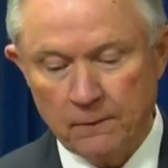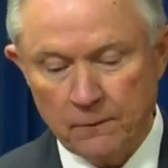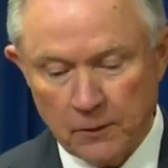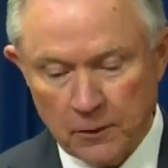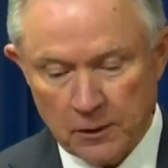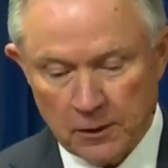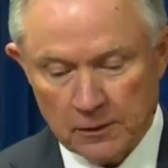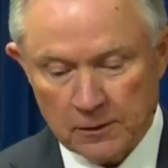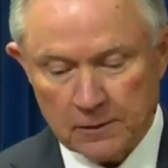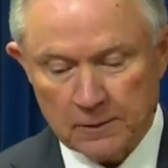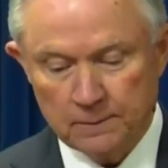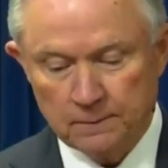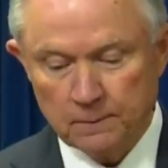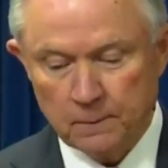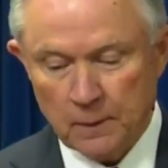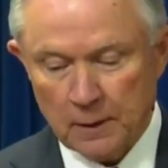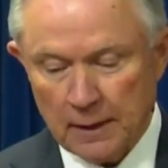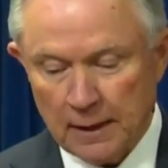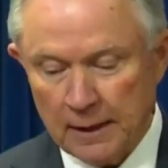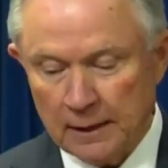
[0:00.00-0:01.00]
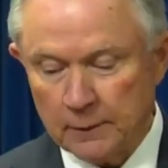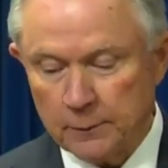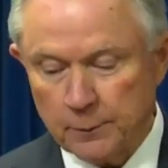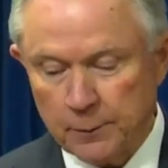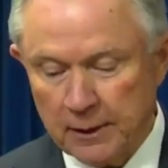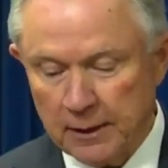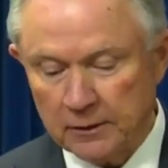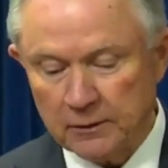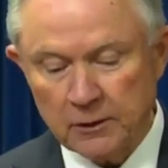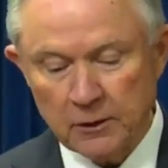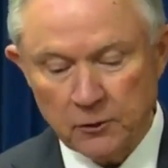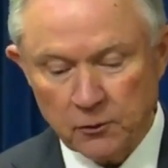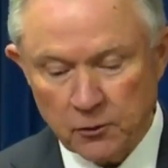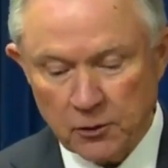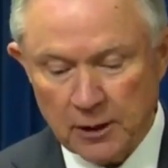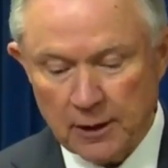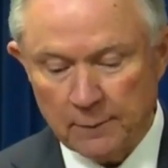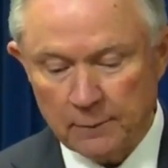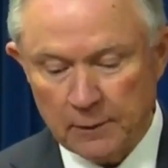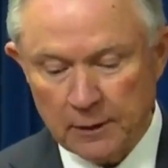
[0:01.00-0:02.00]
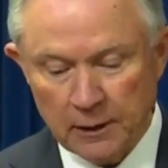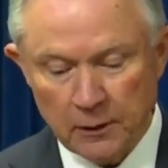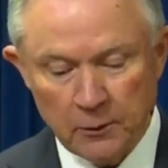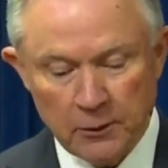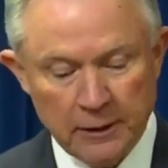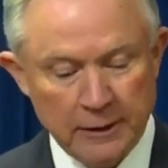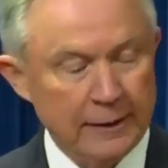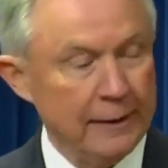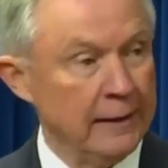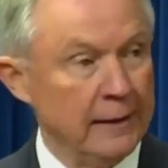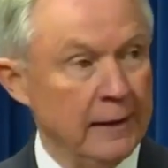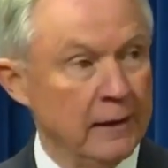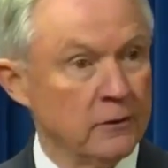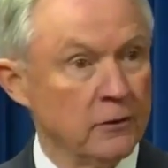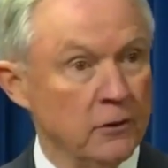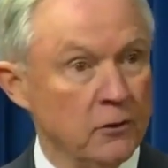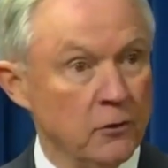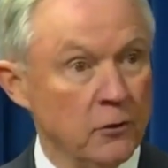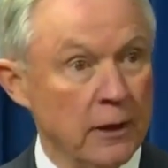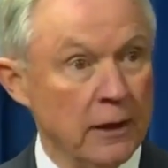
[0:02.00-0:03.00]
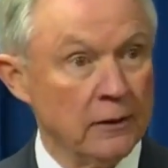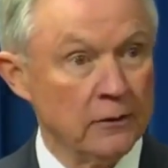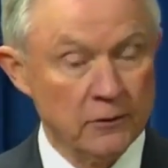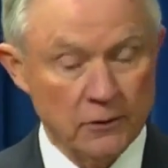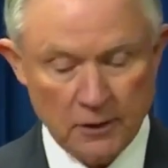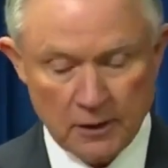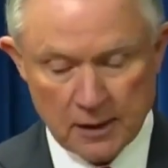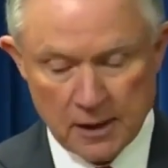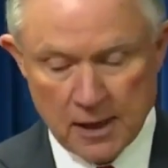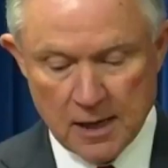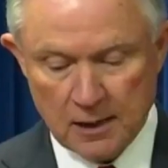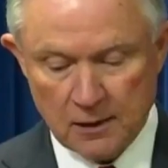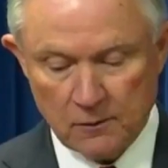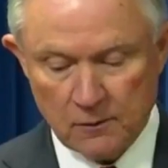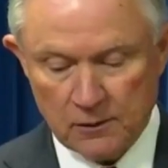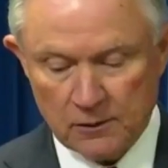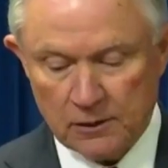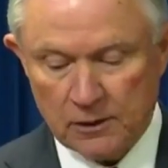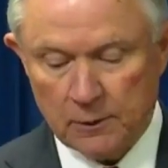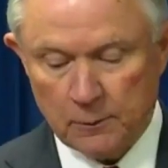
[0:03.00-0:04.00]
First, as President Trump noted in his address to Congress,